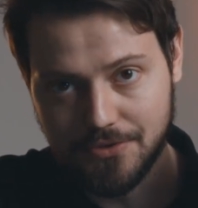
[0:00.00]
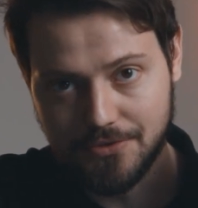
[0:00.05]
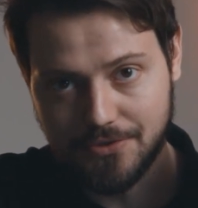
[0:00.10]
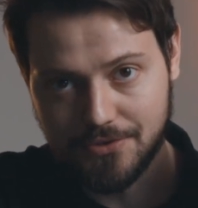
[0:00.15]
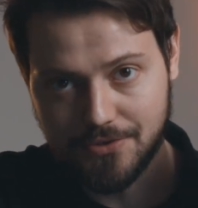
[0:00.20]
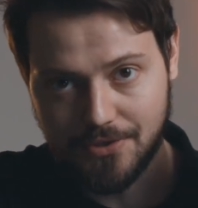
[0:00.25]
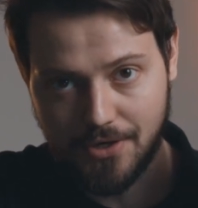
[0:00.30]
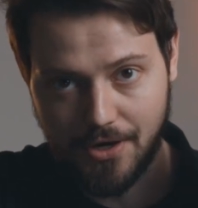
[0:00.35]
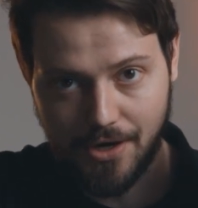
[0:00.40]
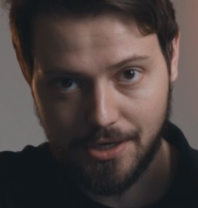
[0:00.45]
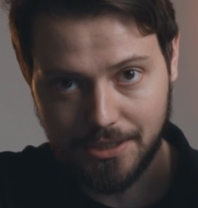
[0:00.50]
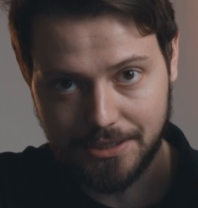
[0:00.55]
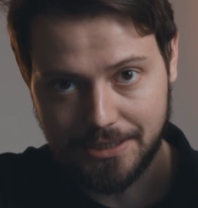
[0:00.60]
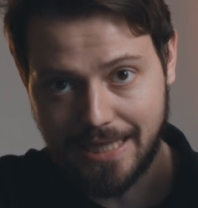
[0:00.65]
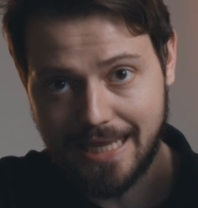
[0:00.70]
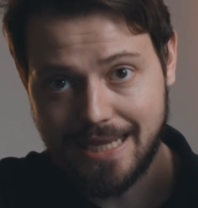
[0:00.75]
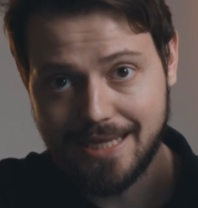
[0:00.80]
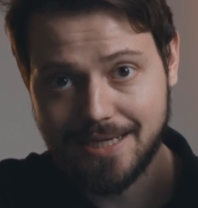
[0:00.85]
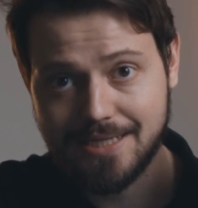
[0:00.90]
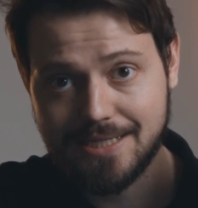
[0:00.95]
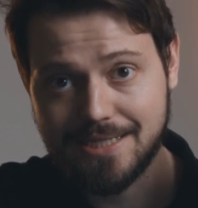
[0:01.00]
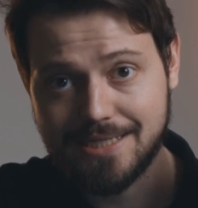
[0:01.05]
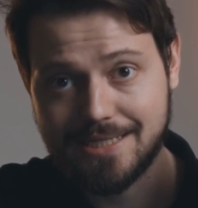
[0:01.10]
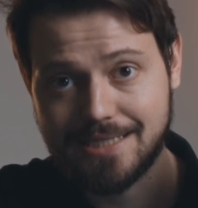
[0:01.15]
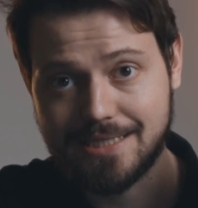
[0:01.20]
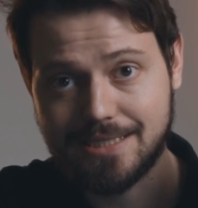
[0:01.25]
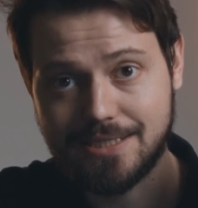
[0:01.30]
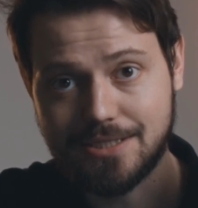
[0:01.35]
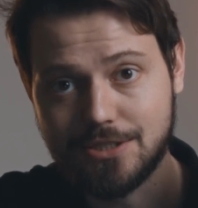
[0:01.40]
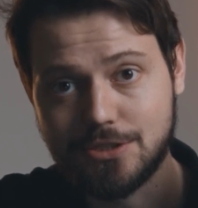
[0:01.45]
This is our
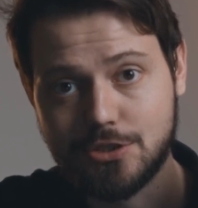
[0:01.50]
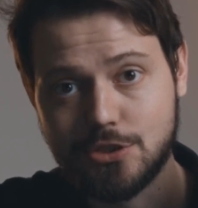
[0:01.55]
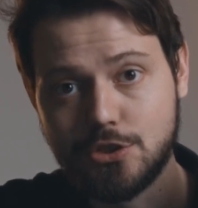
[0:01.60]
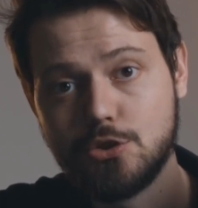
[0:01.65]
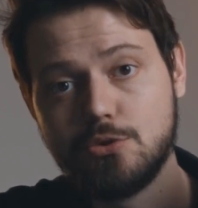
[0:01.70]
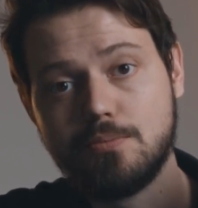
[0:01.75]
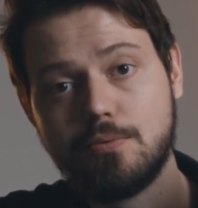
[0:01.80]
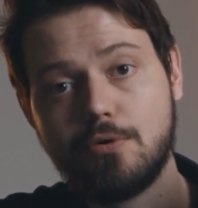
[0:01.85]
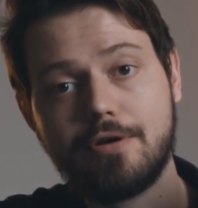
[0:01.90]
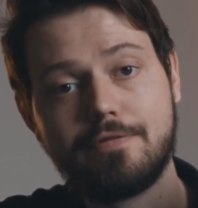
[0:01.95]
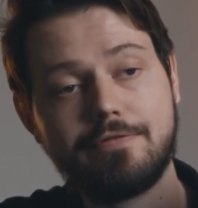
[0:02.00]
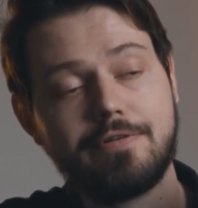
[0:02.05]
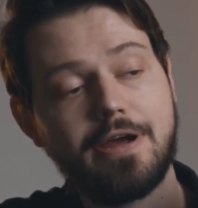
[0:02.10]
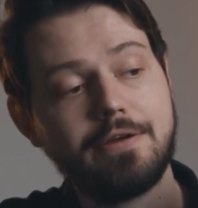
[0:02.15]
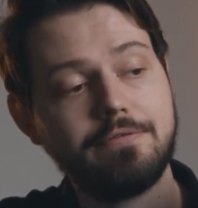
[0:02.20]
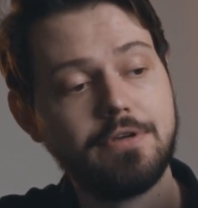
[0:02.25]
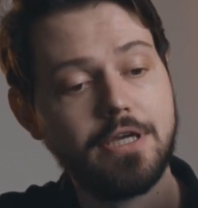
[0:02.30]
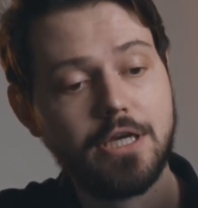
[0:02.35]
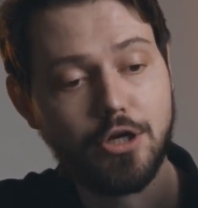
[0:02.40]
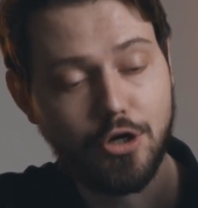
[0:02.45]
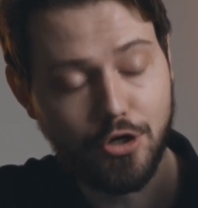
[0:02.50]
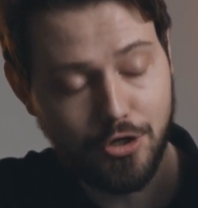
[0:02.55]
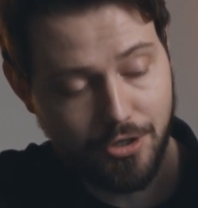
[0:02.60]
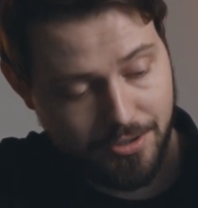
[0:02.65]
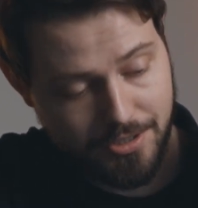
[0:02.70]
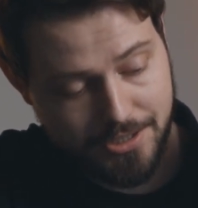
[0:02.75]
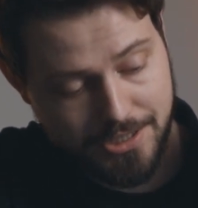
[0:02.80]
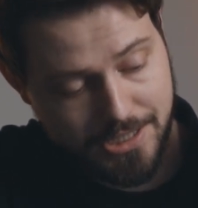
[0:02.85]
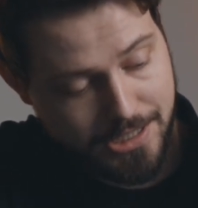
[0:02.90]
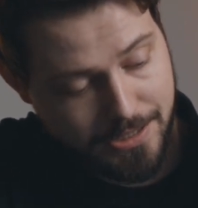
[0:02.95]
latest 2.5
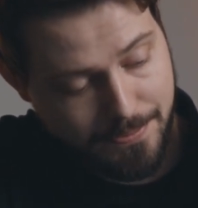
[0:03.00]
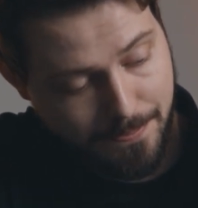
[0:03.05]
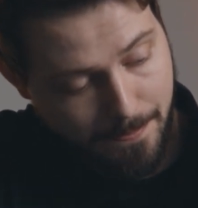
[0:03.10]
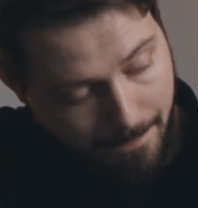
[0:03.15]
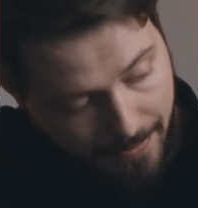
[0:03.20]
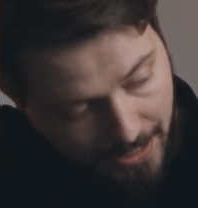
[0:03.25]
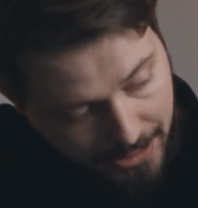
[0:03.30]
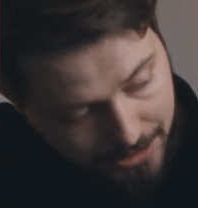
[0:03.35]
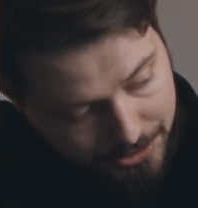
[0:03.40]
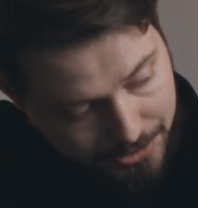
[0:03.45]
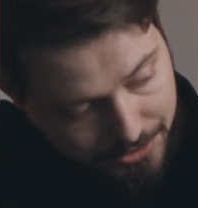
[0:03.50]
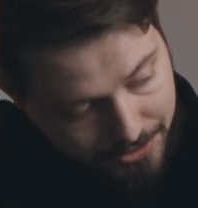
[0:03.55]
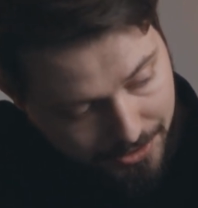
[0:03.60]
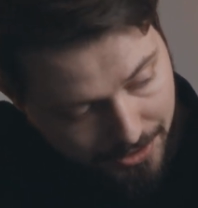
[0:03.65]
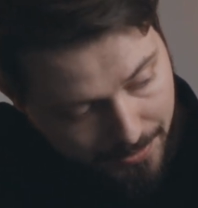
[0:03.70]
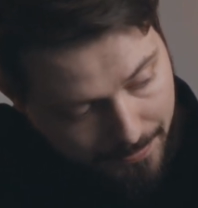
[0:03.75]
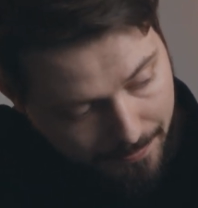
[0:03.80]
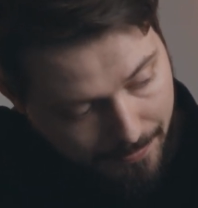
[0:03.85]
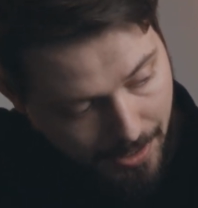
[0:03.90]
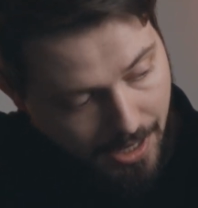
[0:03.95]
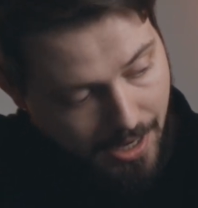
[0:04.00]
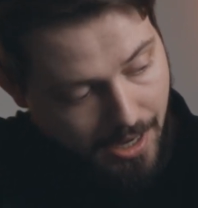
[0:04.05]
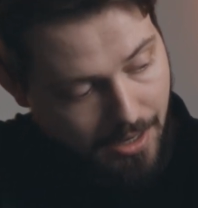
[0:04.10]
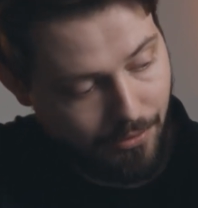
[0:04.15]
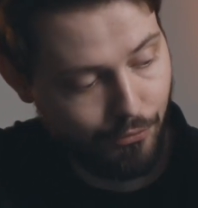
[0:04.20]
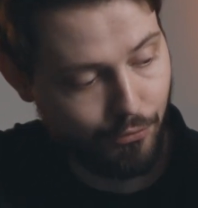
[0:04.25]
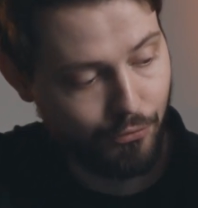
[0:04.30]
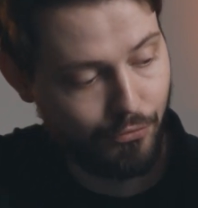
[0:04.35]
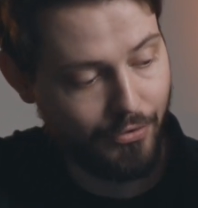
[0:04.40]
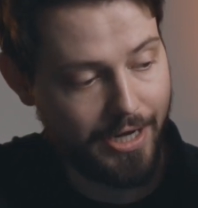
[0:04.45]
gigahertz spectrum
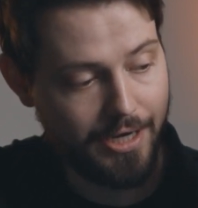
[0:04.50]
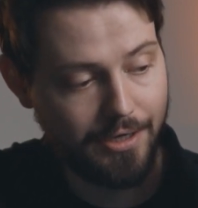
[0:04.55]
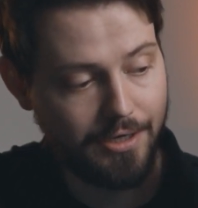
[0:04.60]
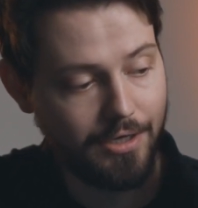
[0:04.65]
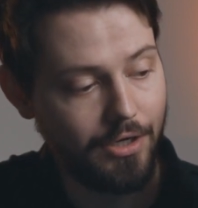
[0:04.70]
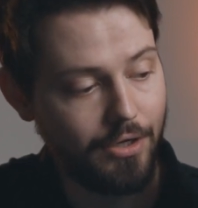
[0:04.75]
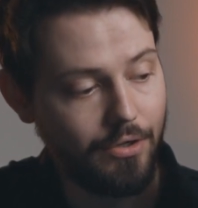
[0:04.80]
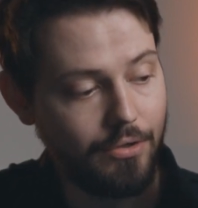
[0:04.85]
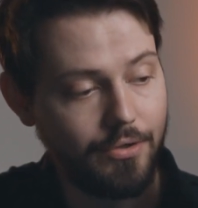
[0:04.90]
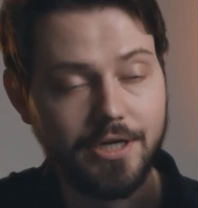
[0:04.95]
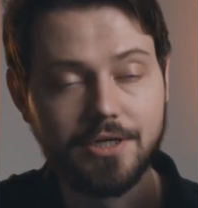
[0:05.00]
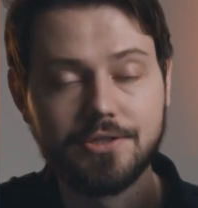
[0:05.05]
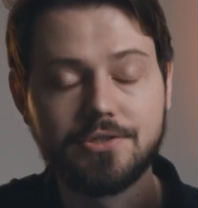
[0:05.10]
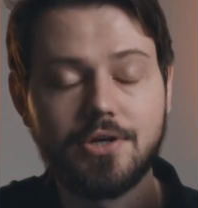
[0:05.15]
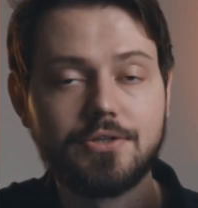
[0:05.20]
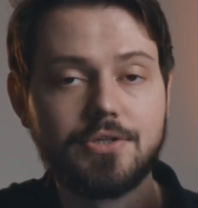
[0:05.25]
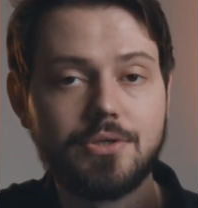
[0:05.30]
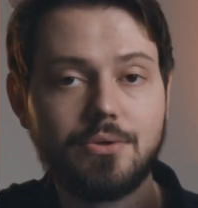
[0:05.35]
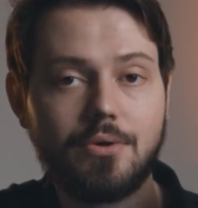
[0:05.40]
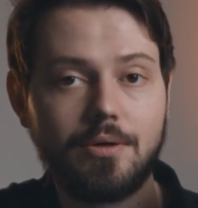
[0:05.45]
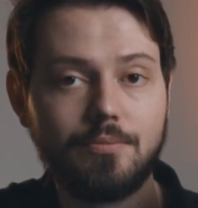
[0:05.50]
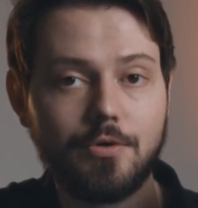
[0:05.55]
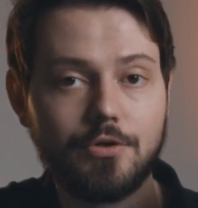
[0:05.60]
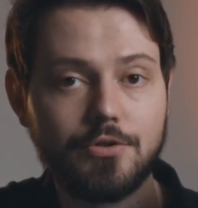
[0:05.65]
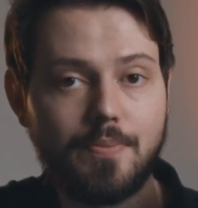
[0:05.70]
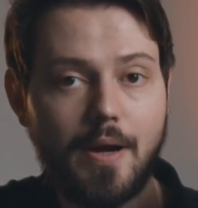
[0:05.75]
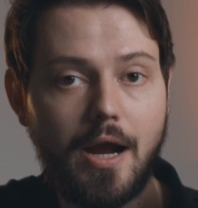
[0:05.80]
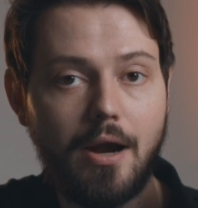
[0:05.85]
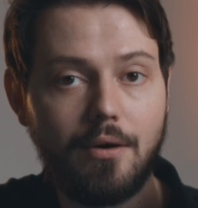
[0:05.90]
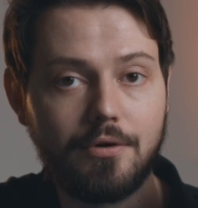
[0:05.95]
radio. It is also our
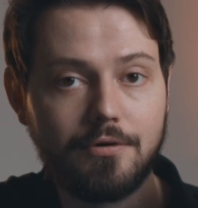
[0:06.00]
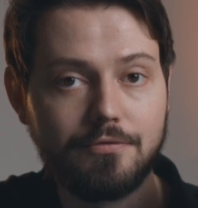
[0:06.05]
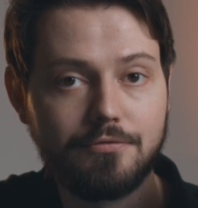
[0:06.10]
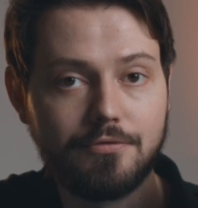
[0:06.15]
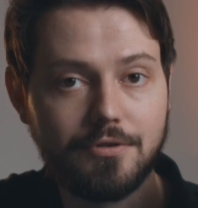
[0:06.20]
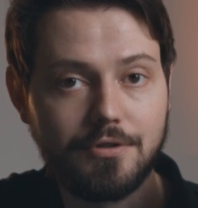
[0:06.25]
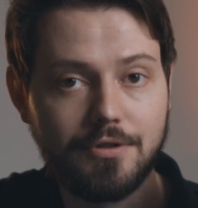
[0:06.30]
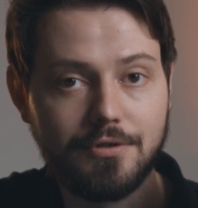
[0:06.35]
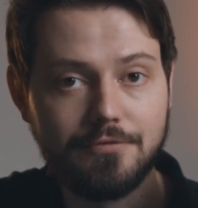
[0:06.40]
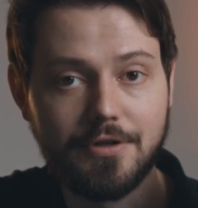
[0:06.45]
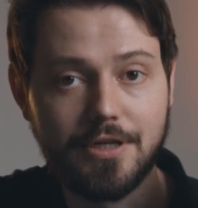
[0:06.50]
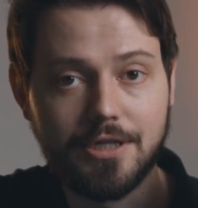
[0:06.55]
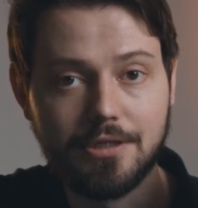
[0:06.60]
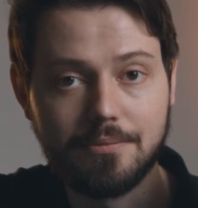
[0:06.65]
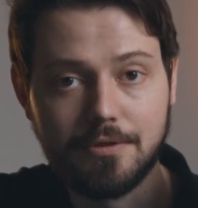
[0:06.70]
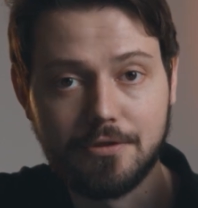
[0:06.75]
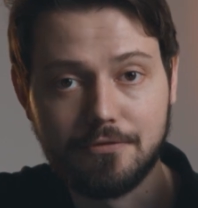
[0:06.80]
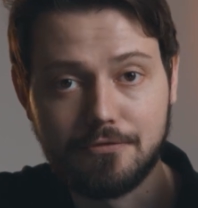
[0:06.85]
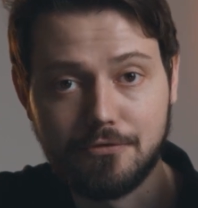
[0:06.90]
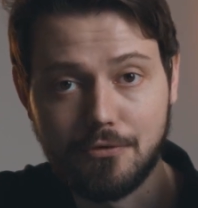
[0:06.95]
most powerful available